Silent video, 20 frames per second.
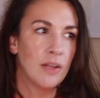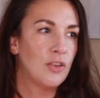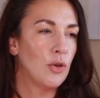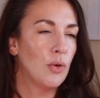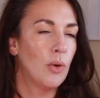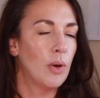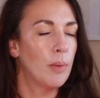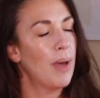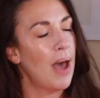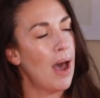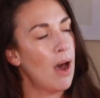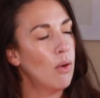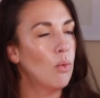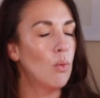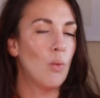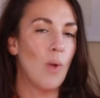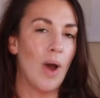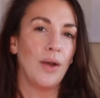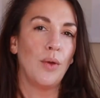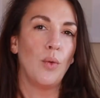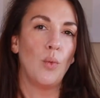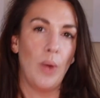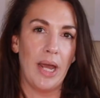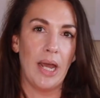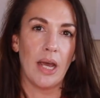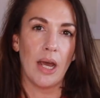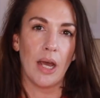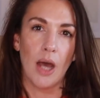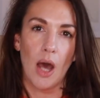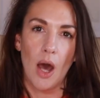To about one
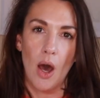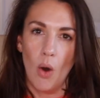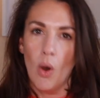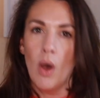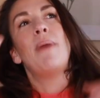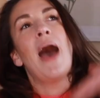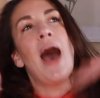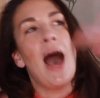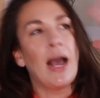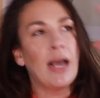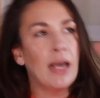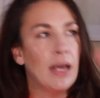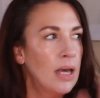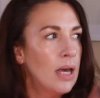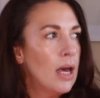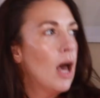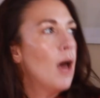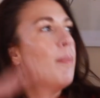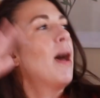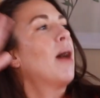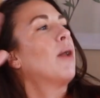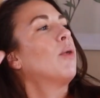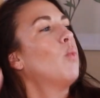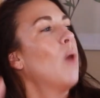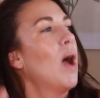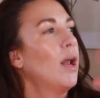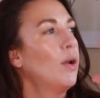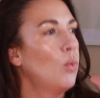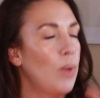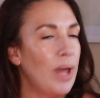week ago. Back about
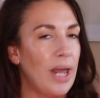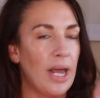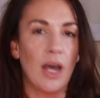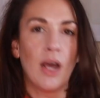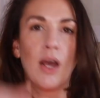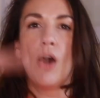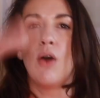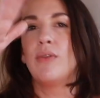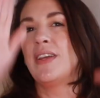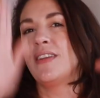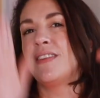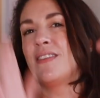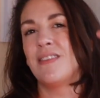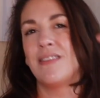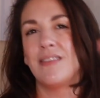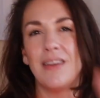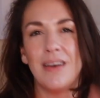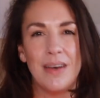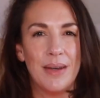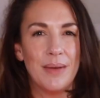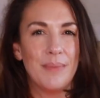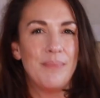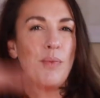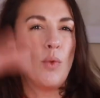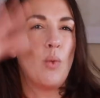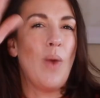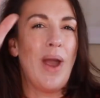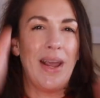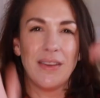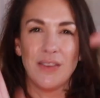one week ago, this is the
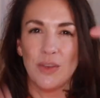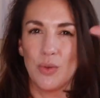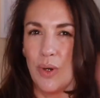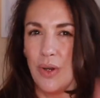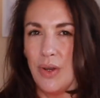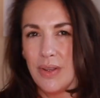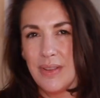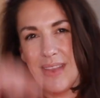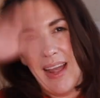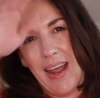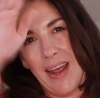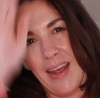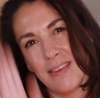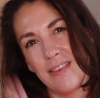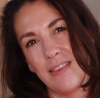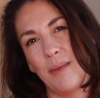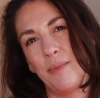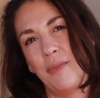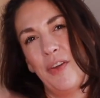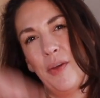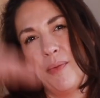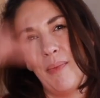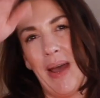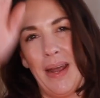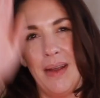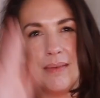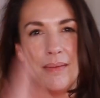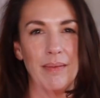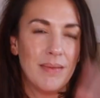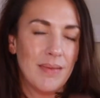Wayne's World thing. Some of you
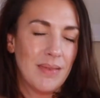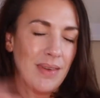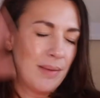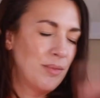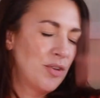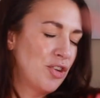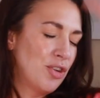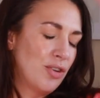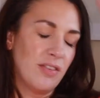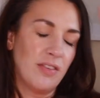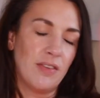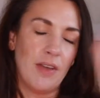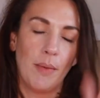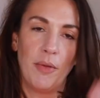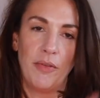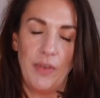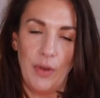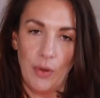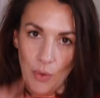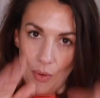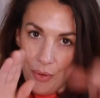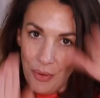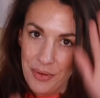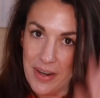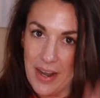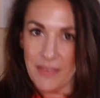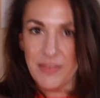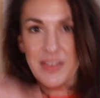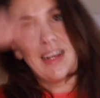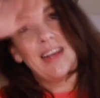might, I'm sure some of you are old
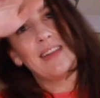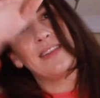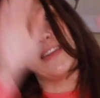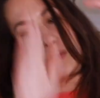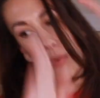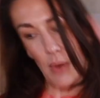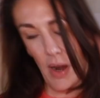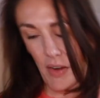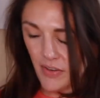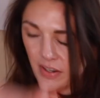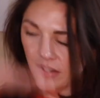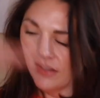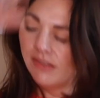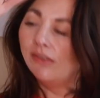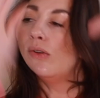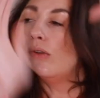enough to get this reference.